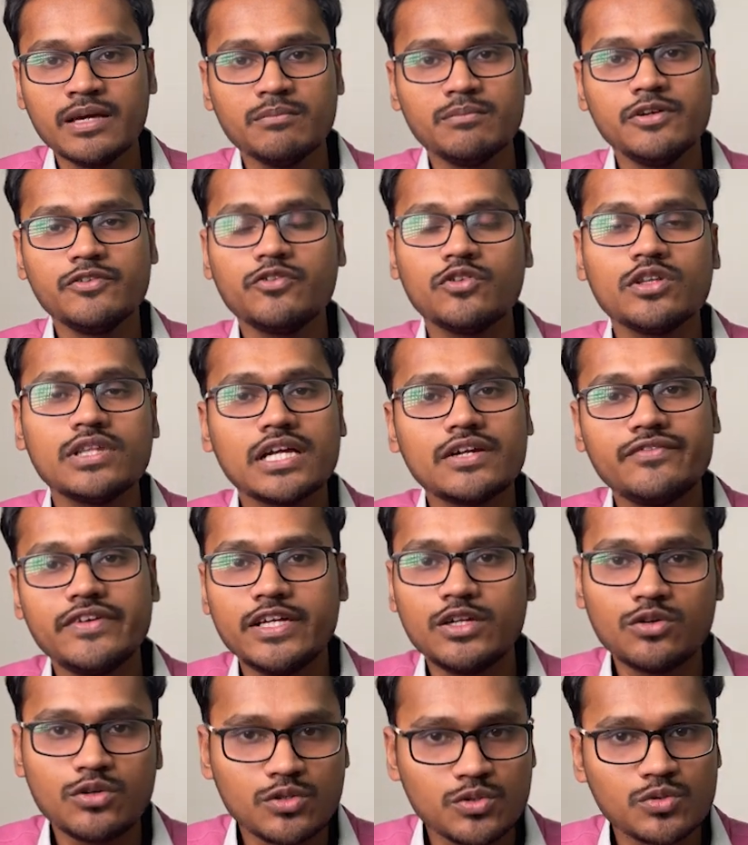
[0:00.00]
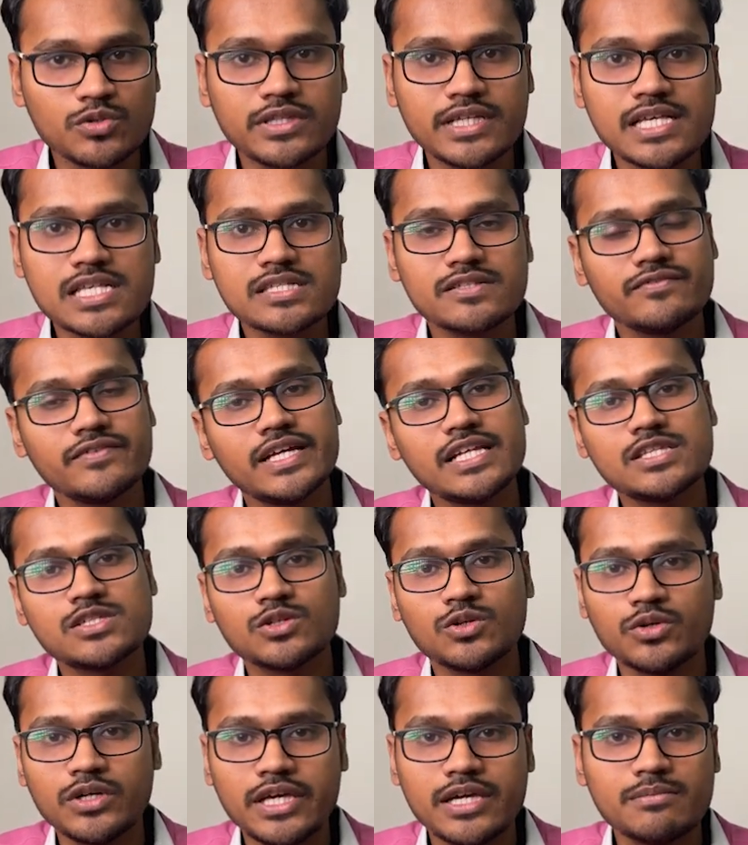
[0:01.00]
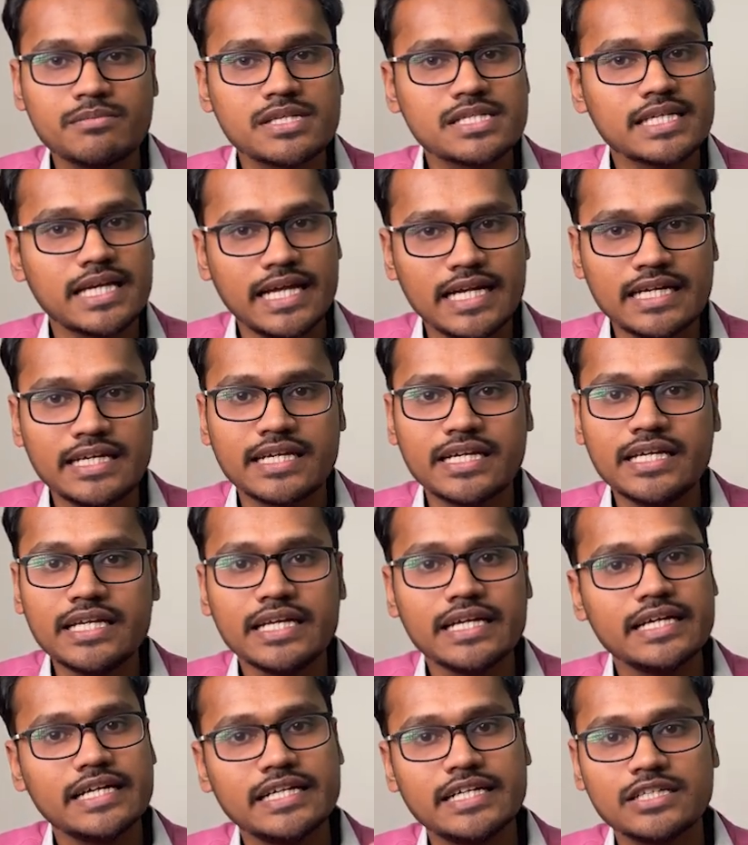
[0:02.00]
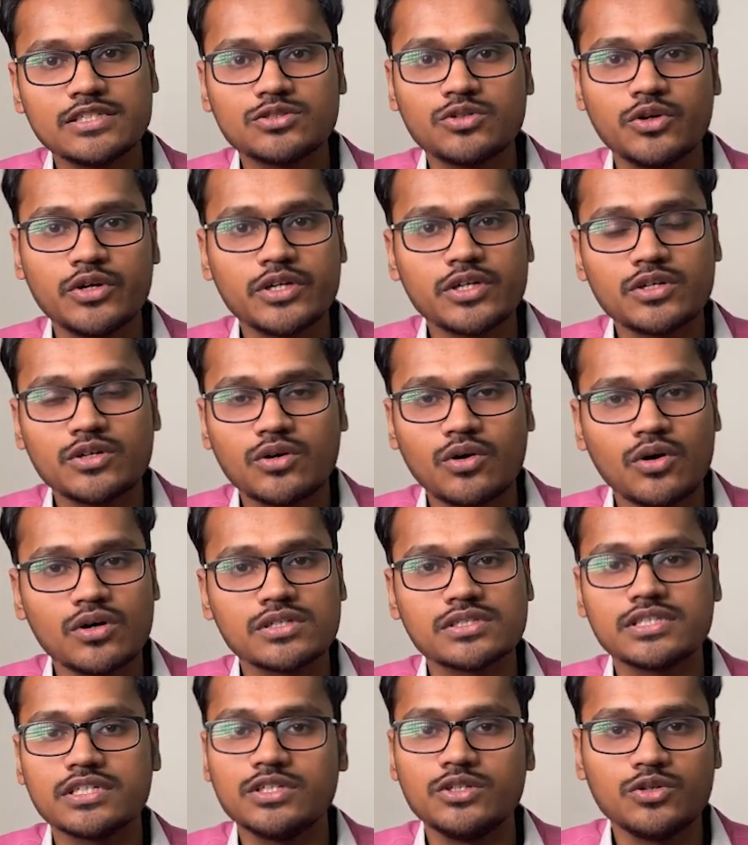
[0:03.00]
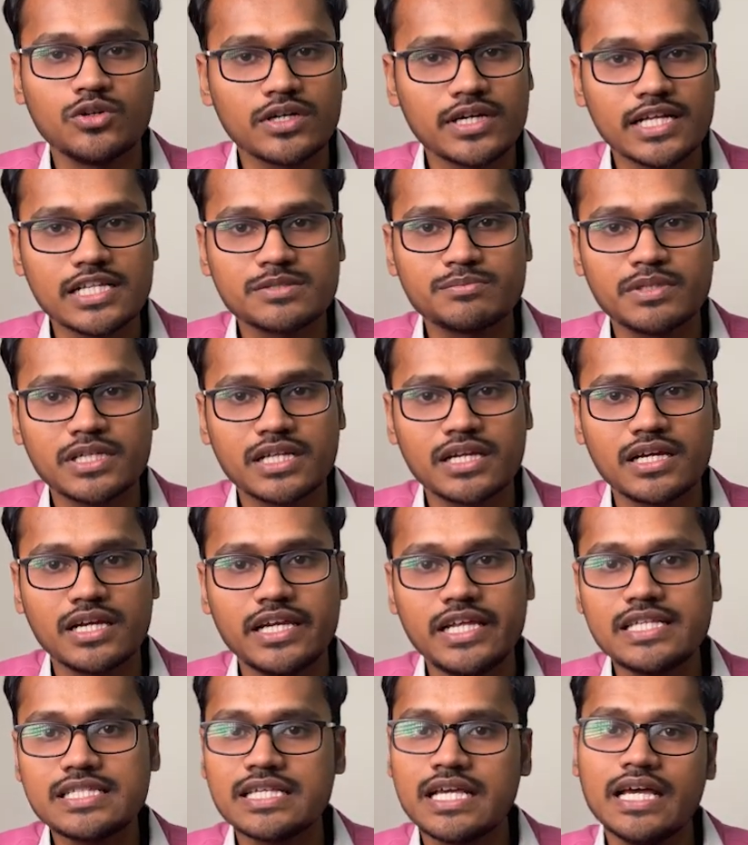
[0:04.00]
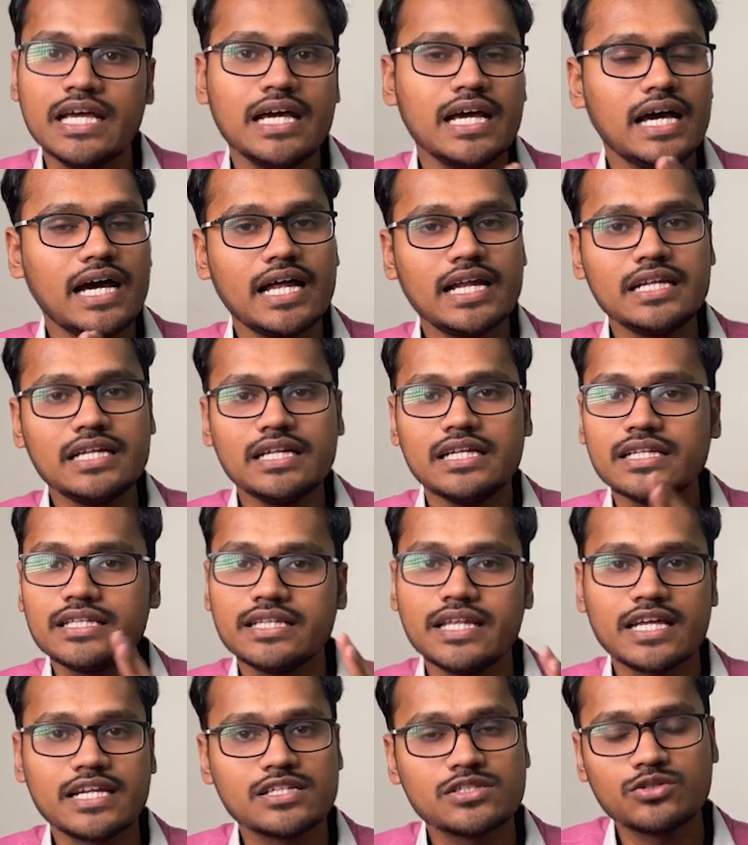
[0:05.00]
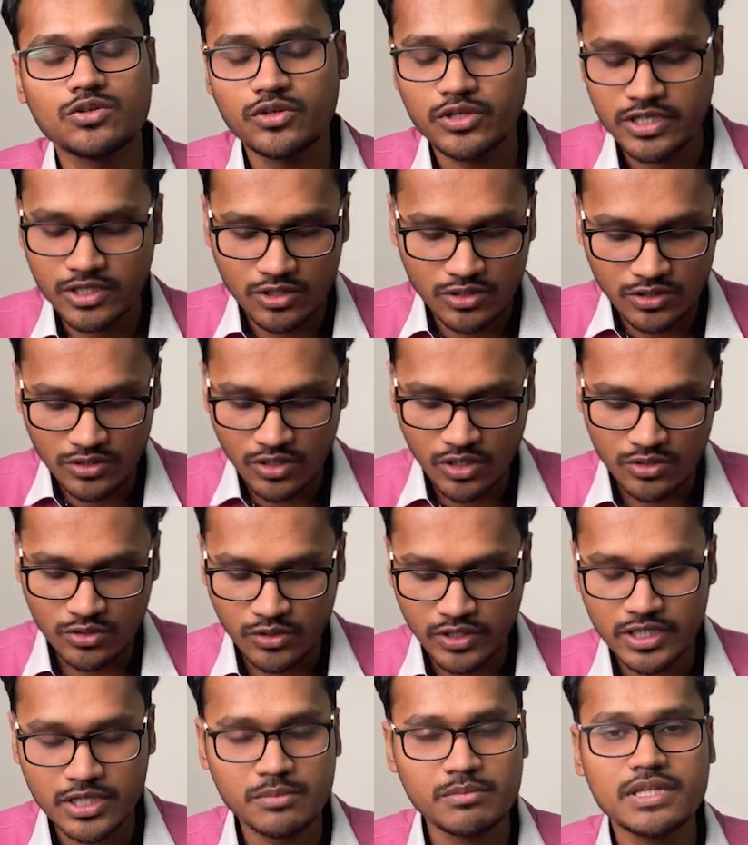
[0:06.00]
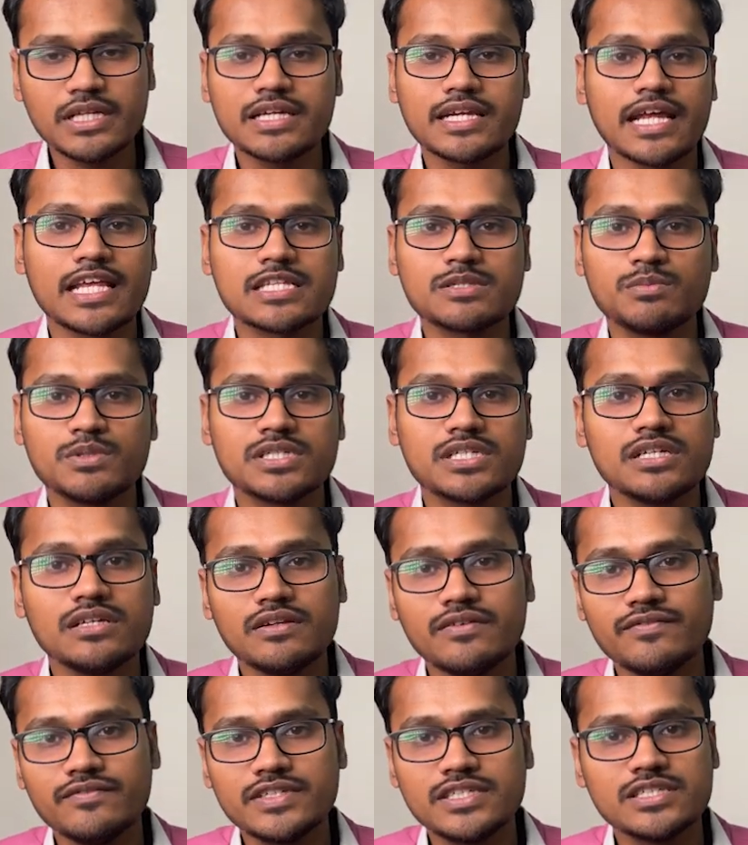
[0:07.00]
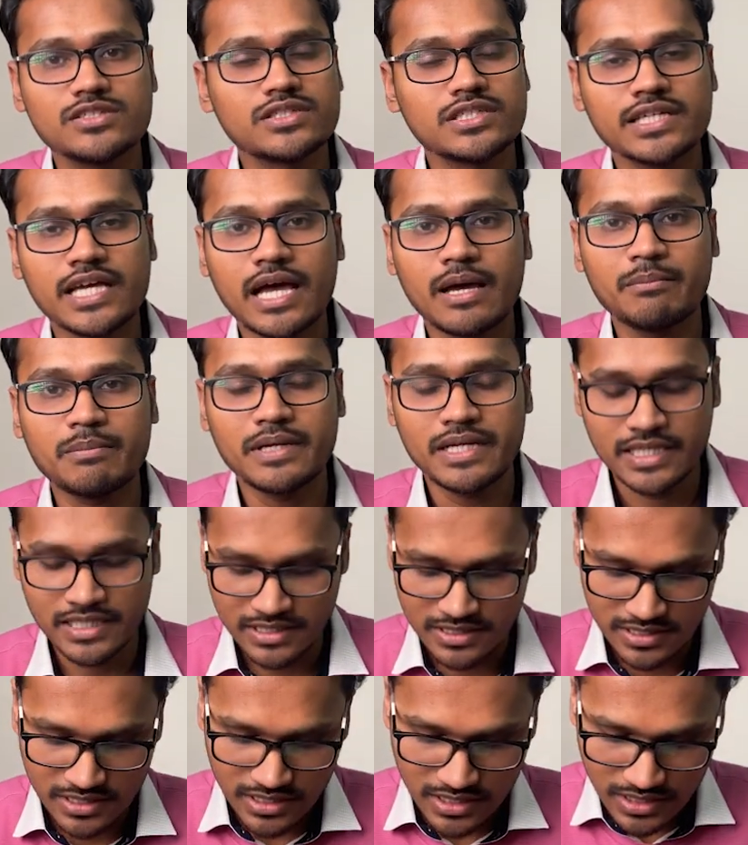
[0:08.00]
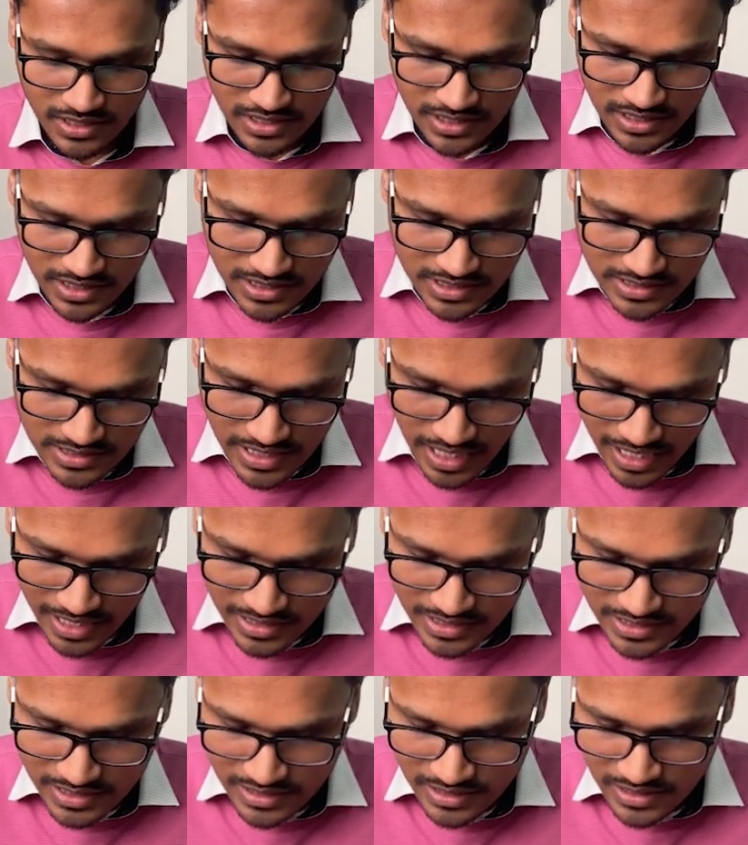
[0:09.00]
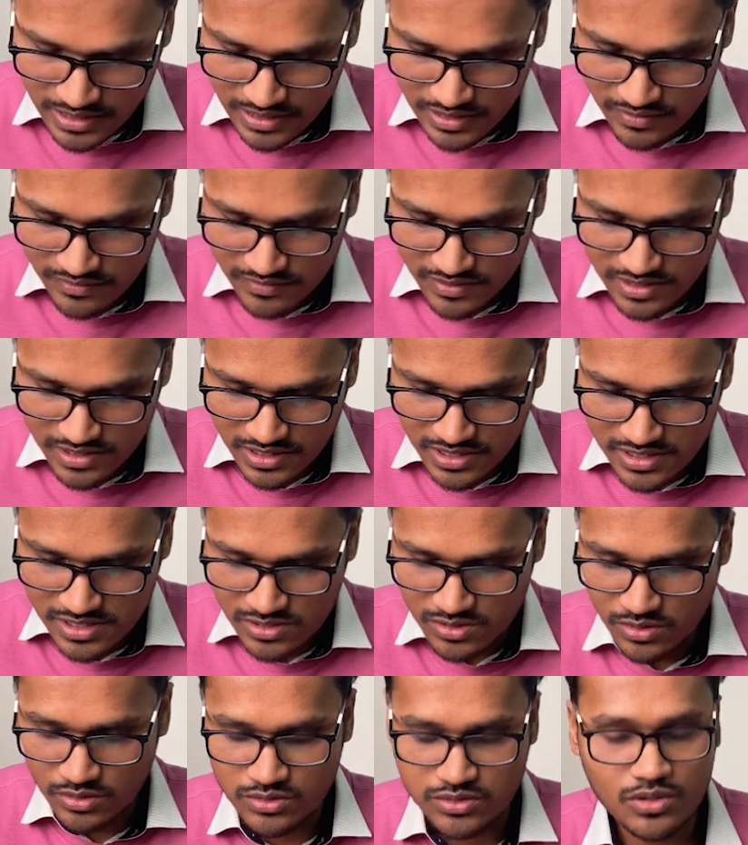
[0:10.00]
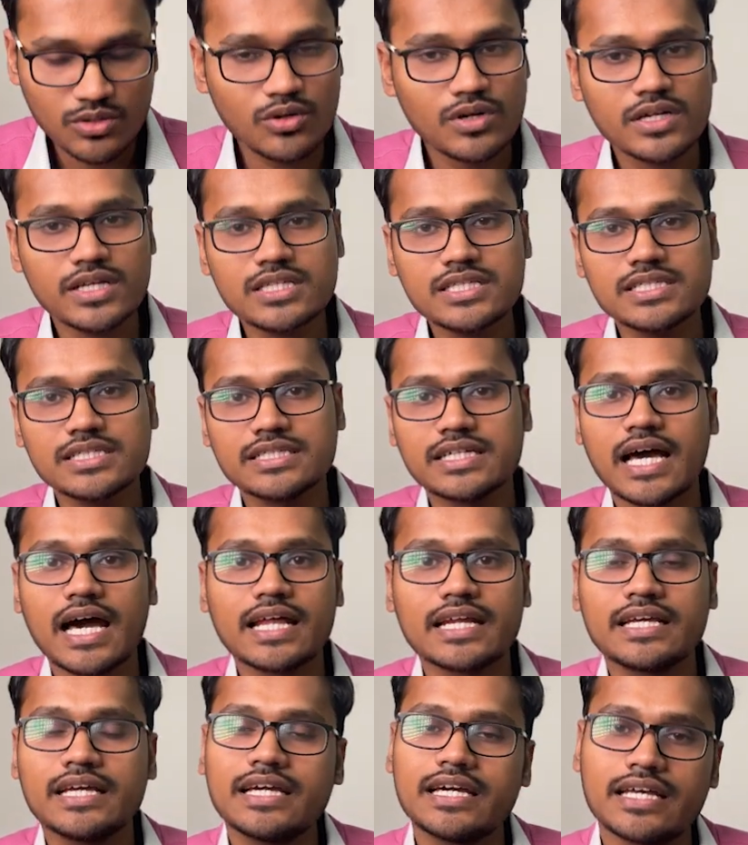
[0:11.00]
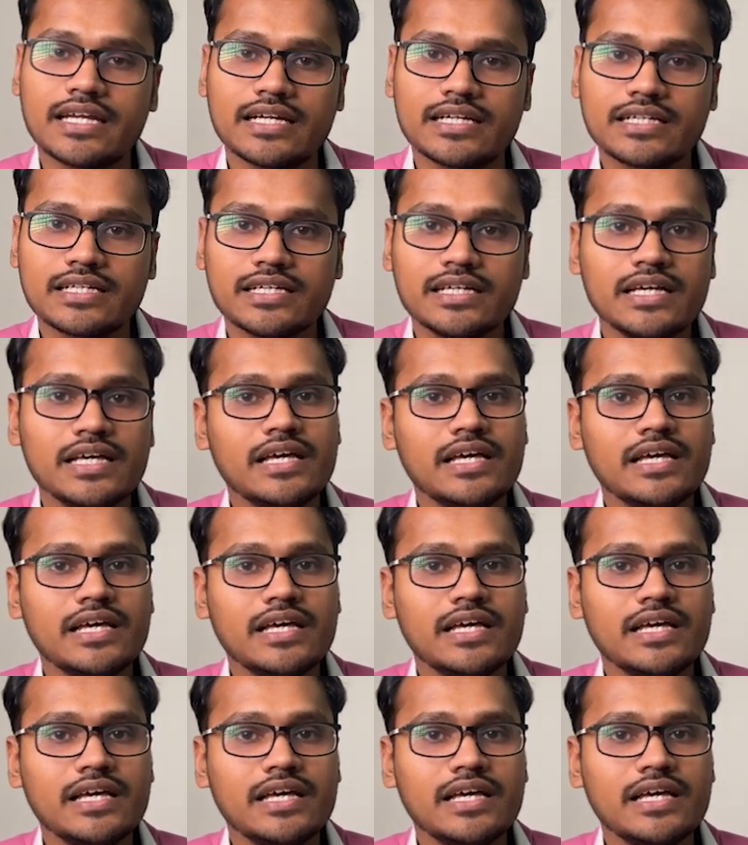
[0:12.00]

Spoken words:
Before that, we know two things. When sodium is entering, it is going to cause the neurotransmitter release, and there is not going to be the transmission, which is happening in the dark. This is also called as dark current.